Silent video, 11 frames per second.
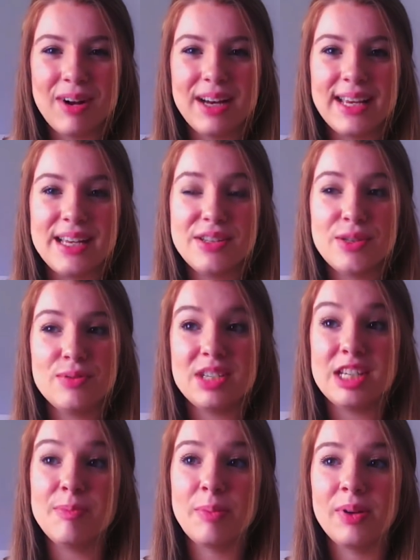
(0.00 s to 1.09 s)
want to get too
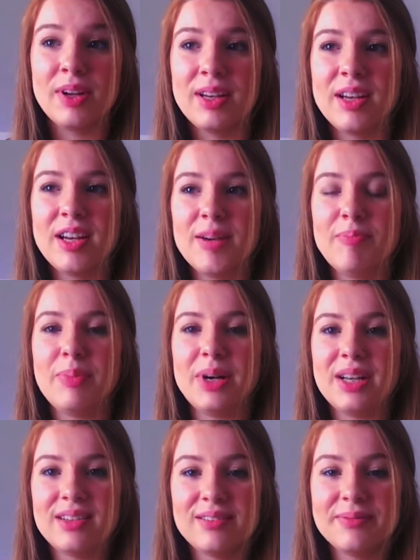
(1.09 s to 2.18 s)
deep, but